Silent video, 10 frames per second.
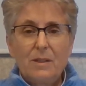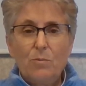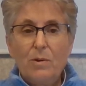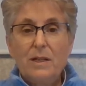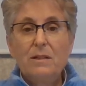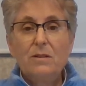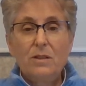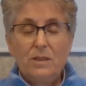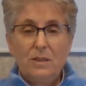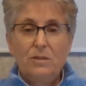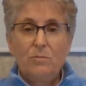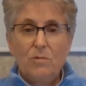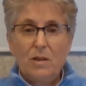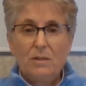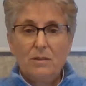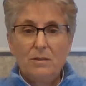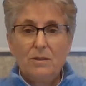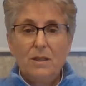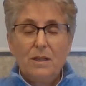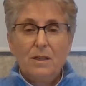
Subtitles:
when your attention wanders,